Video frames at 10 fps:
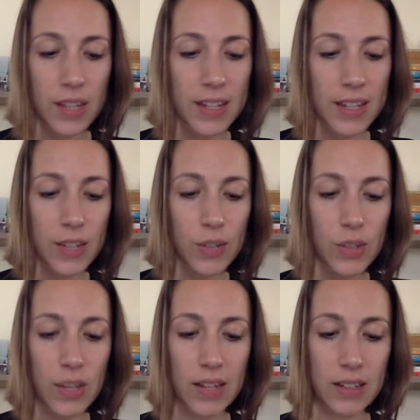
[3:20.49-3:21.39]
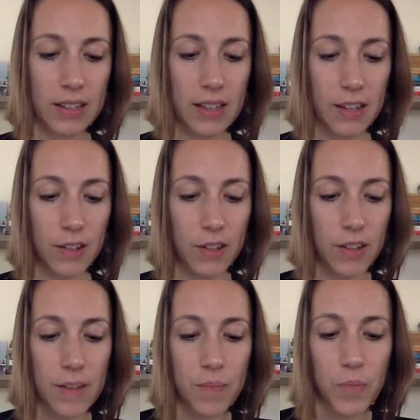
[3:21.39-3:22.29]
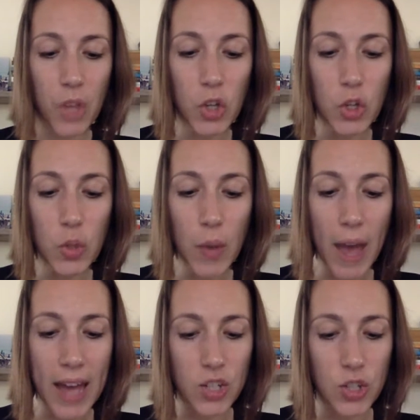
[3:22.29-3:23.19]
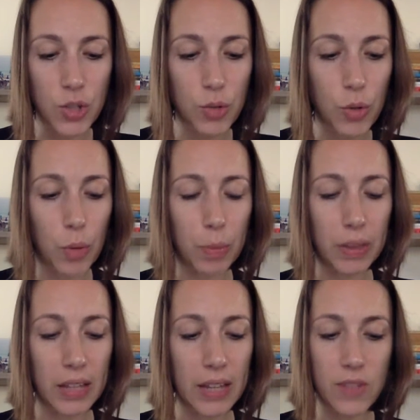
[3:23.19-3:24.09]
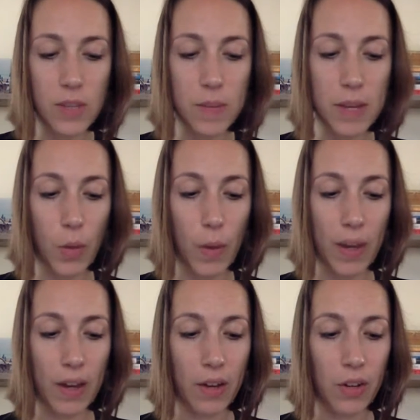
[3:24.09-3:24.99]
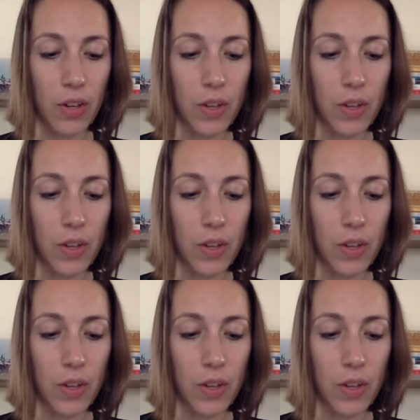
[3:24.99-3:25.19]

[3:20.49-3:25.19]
healed and cleared, a new attitude or belief to be acquired,